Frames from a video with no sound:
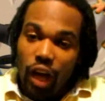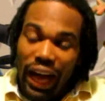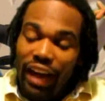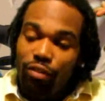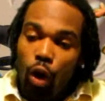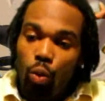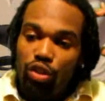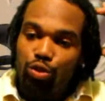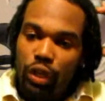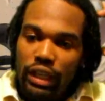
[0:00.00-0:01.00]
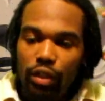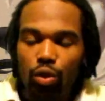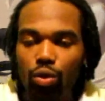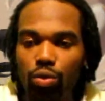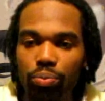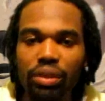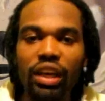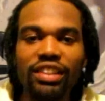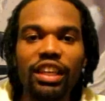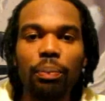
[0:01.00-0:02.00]
Iroh was real
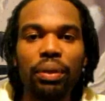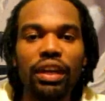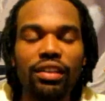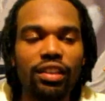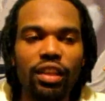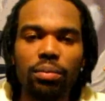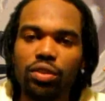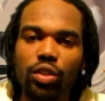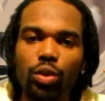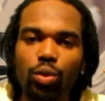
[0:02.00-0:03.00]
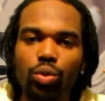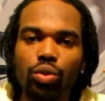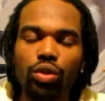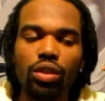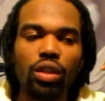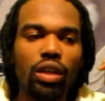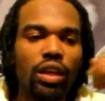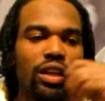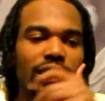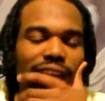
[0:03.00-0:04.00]
because he appeared to them too.
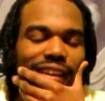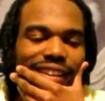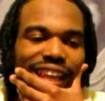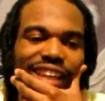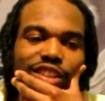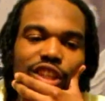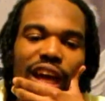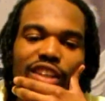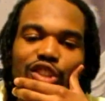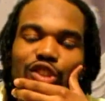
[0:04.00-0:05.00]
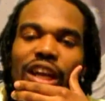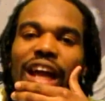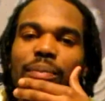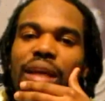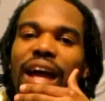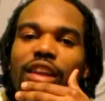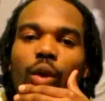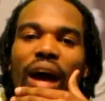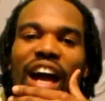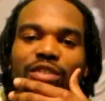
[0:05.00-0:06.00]
That's kind of strange. I mean, I
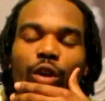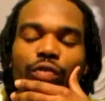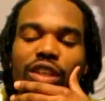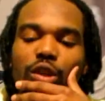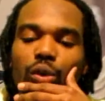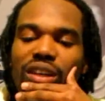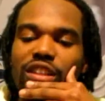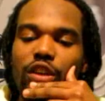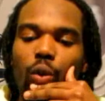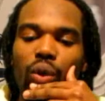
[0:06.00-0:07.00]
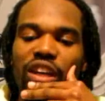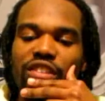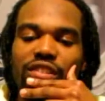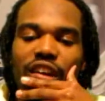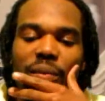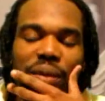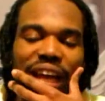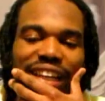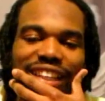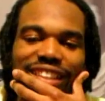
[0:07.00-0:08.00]
know Iroh for doing, you know, weird stuff, but
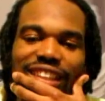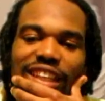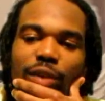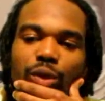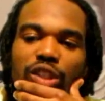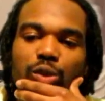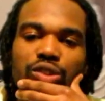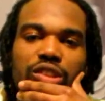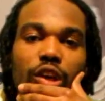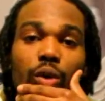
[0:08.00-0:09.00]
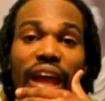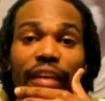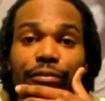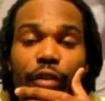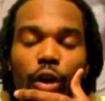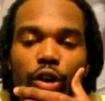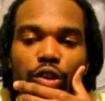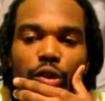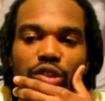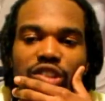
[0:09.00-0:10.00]
I didn't think he would go that far, you
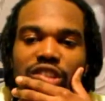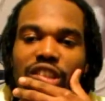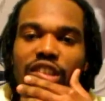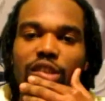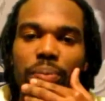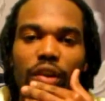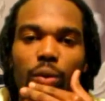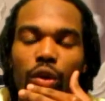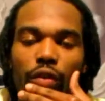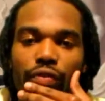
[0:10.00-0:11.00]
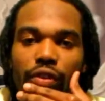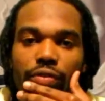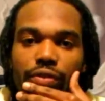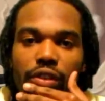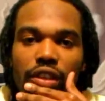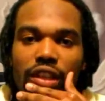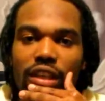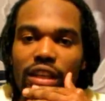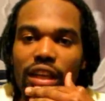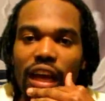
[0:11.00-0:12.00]
know, just sit in the spirit world for
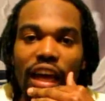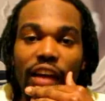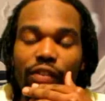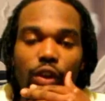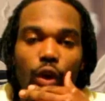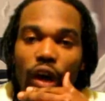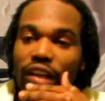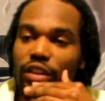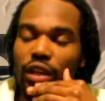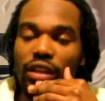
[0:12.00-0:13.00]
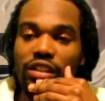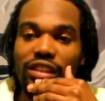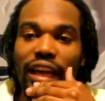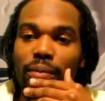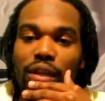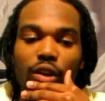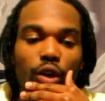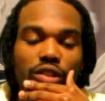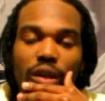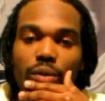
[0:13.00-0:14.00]
however long. I know it's got to be a
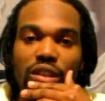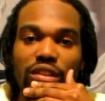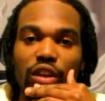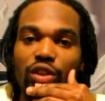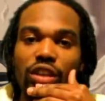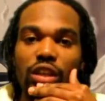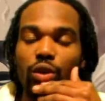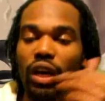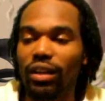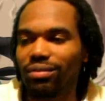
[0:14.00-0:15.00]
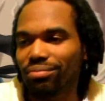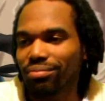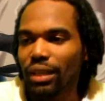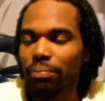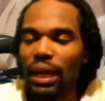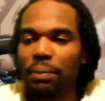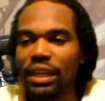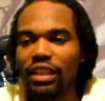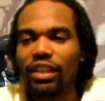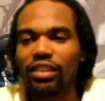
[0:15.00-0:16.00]
long time, with eternity, or maybe
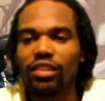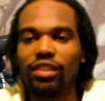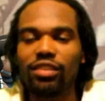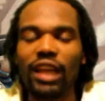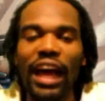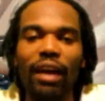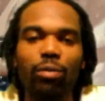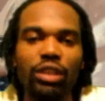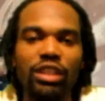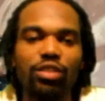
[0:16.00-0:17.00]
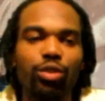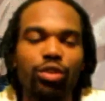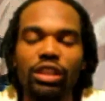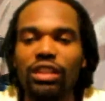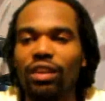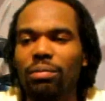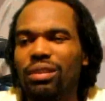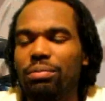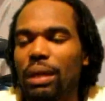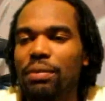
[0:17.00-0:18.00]
he gets to decide when he's going to leave. I
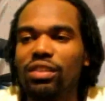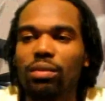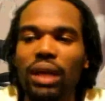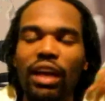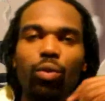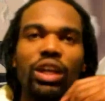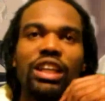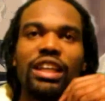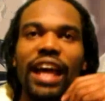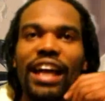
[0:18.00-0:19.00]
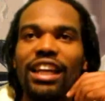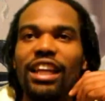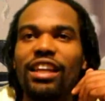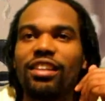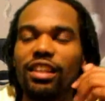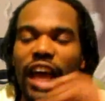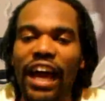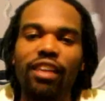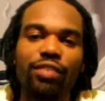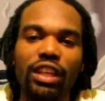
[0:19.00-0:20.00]
mean, maybe it's some kind of way of getting
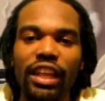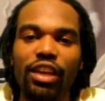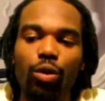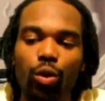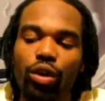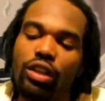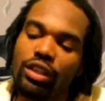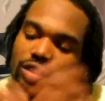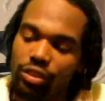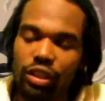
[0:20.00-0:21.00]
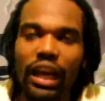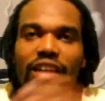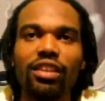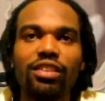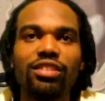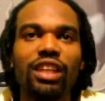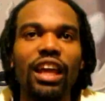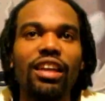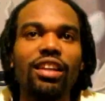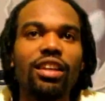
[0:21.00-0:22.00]
out of it later on, so then I can
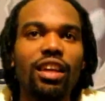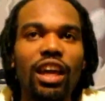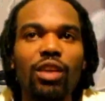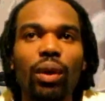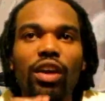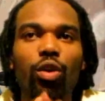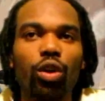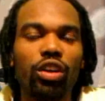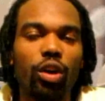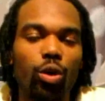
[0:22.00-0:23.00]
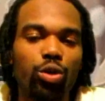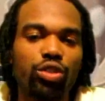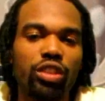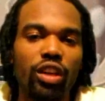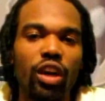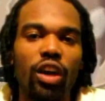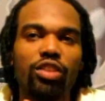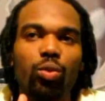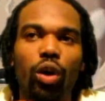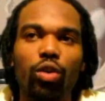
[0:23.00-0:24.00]
understand it. Anyway, Korra goes
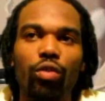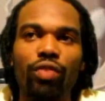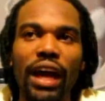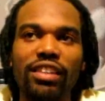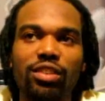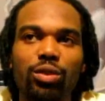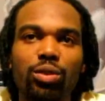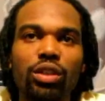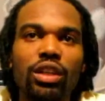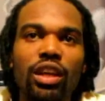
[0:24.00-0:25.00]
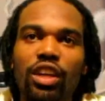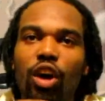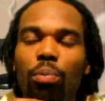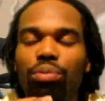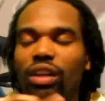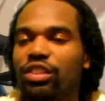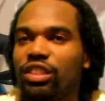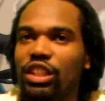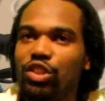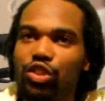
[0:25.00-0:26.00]
to work on Vaatu, and our brothers
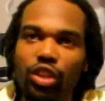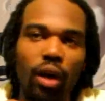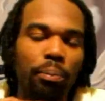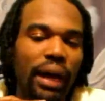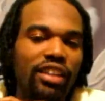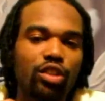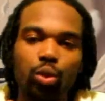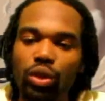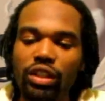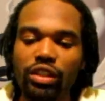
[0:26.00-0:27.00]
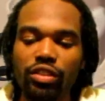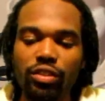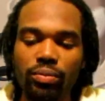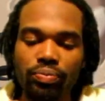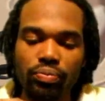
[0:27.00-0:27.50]
get jumped by the twins.